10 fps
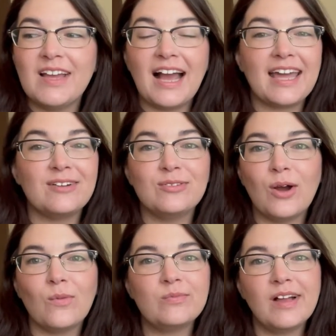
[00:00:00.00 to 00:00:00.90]
I don't know.
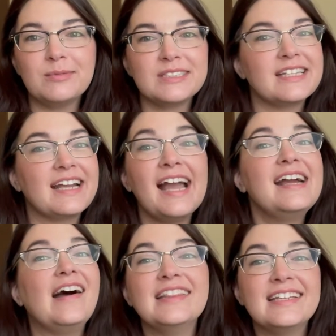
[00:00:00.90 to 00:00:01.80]
I'm just like, I
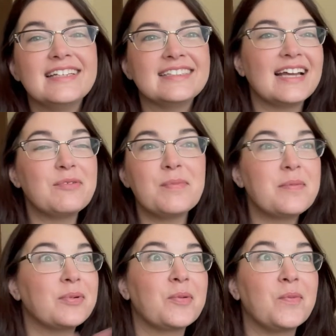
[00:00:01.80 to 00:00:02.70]
got this. I
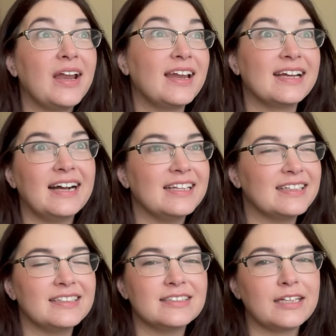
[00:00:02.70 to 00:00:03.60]
remember when I got
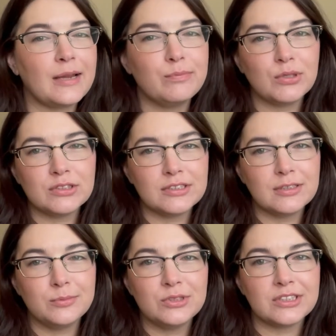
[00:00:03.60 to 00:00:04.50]
this type person.
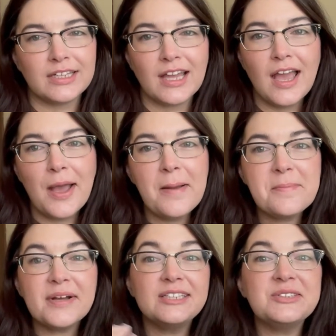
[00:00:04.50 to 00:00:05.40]
I'm just like,
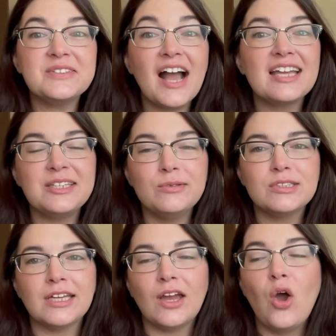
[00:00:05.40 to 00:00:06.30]
but you're not
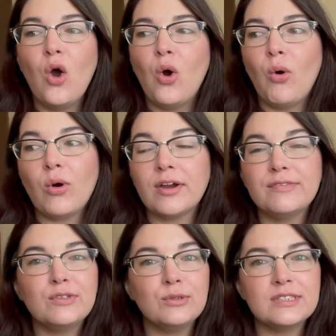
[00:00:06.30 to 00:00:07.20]
using it. Or
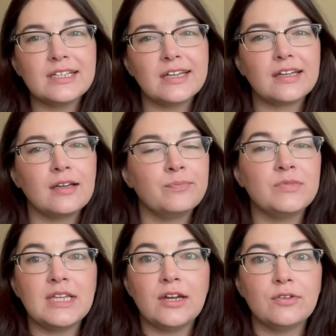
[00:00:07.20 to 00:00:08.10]
I've used it like
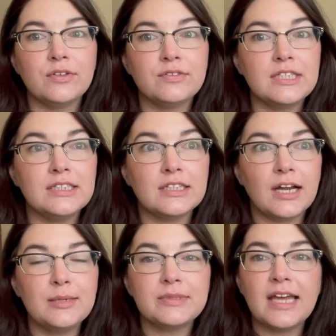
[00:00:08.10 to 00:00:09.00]
10 or 15
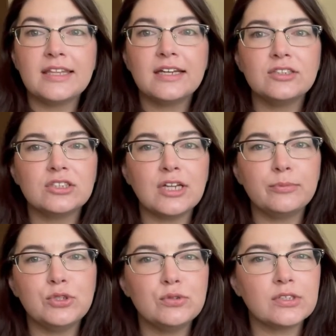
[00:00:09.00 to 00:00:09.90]
times and then I just
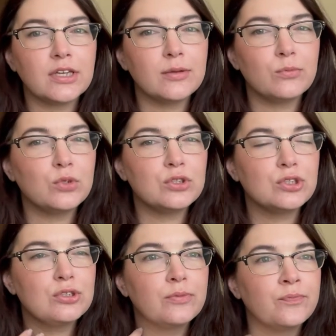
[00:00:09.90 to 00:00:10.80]
stopped using it,
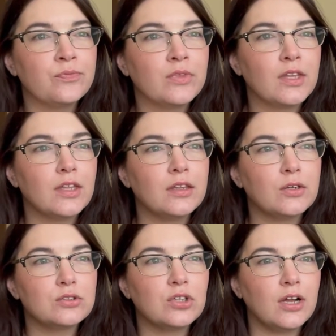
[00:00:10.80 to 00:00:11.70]
which
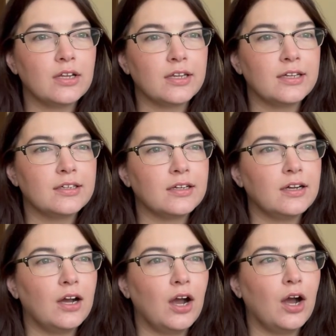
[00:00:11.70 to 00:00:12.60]
there's not like
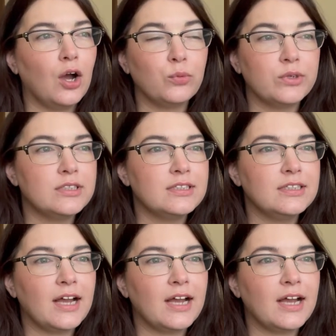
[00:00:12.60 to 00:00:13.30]
a reason.